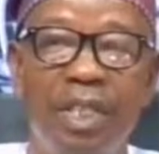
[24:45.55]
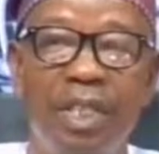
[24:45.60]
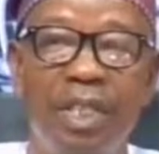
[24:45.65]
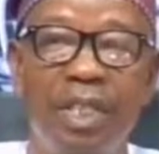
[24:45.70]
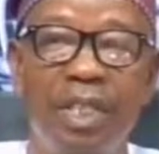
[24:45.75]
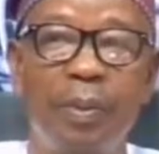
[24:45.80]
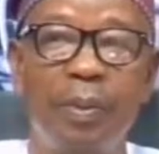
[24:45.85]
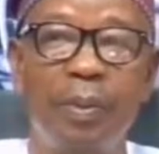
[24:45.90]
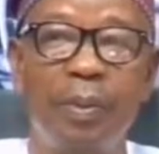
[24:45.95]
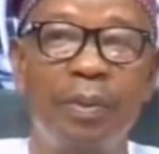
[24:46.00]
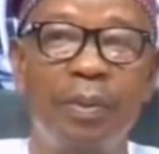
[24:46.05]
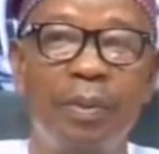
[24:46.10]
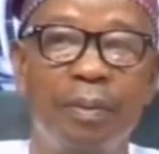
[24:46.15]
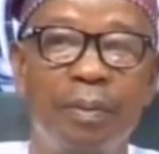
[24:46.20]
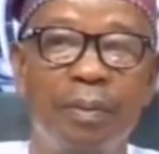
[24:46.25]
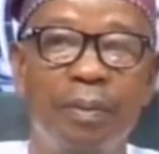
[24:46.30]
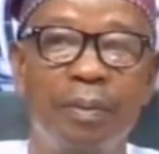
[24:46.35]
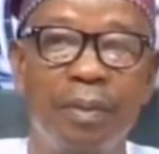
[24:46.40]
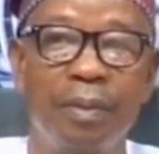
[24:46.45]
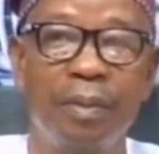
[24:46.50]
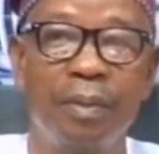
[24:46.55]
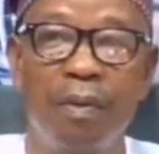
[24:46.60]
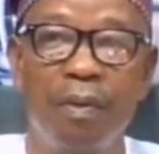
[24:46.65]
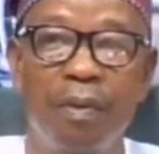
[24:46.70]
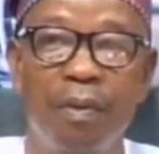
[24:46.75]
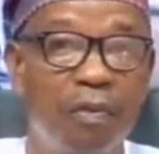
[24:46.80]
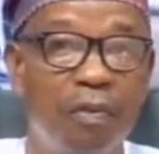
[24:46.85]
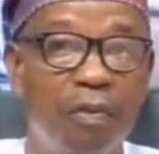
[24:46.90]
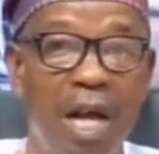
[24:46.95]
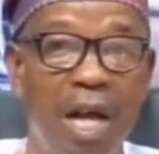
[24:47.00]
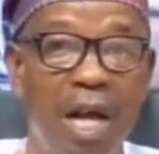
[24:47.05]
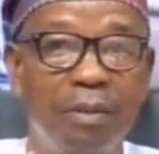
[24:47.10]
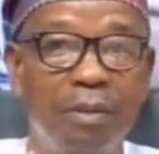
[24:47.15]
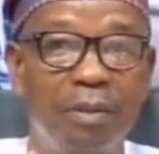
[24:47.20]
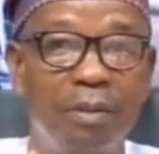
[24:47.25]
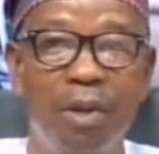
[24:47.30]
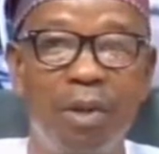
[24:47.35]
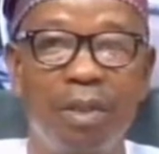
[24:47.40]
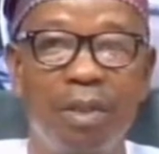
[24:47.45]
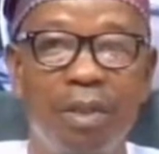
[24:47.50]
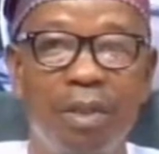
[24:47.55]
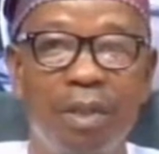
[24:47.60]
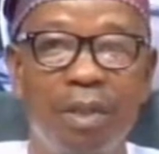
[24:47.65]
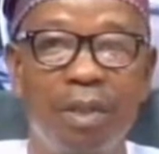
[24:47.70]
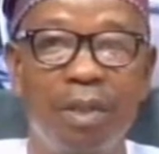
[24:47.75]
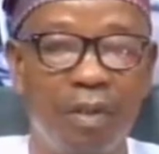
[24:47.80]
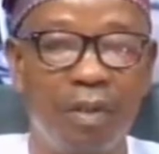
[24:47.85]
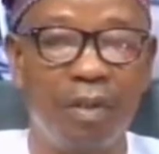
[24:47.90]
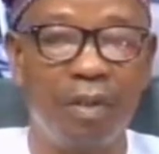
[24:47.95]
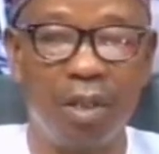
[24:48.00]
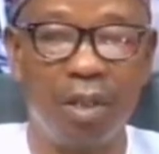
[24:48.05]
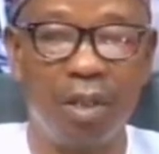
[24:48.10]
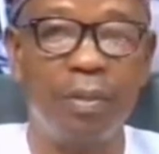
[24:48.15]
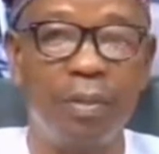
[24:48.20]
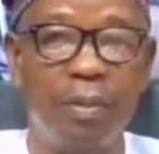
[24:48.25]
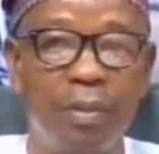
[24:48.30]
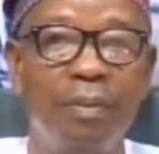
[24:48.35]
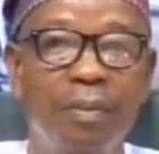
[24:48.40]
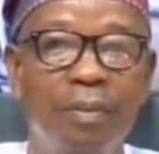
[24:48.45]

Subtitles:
people. FUNAAB's door is very open.